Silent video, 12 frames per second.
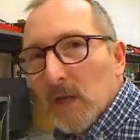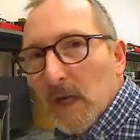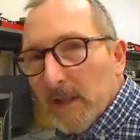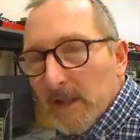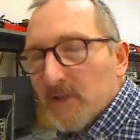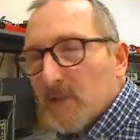
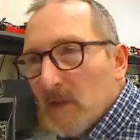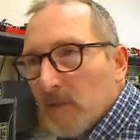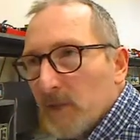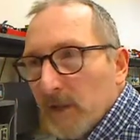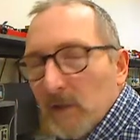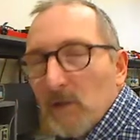another
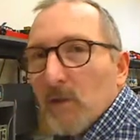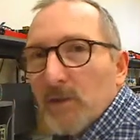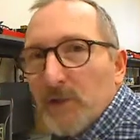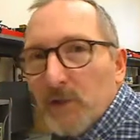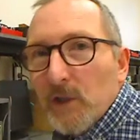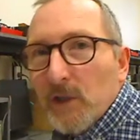subject called
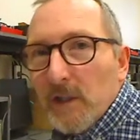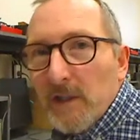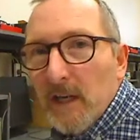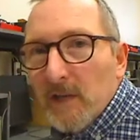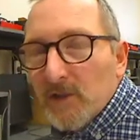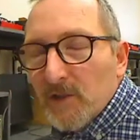circuit
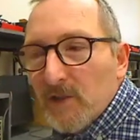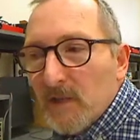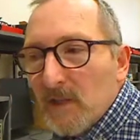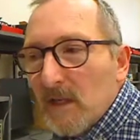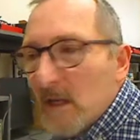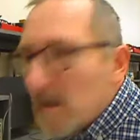analysis,